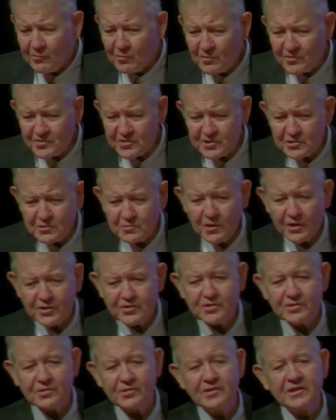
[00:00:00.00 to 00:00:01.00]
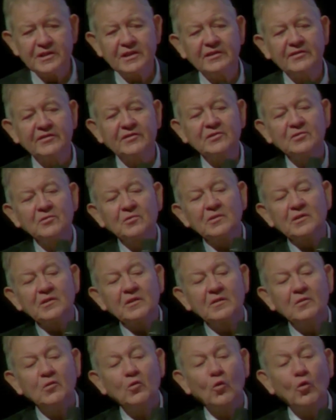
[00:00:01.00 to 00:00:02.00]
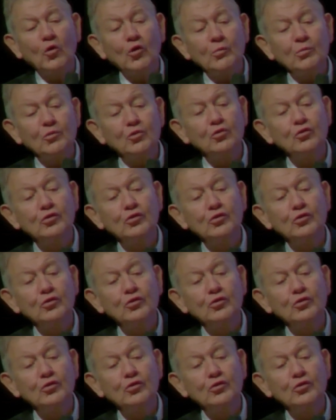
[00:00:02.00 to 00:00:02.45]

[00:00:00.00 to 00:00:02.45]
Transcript: structured is sort of the normal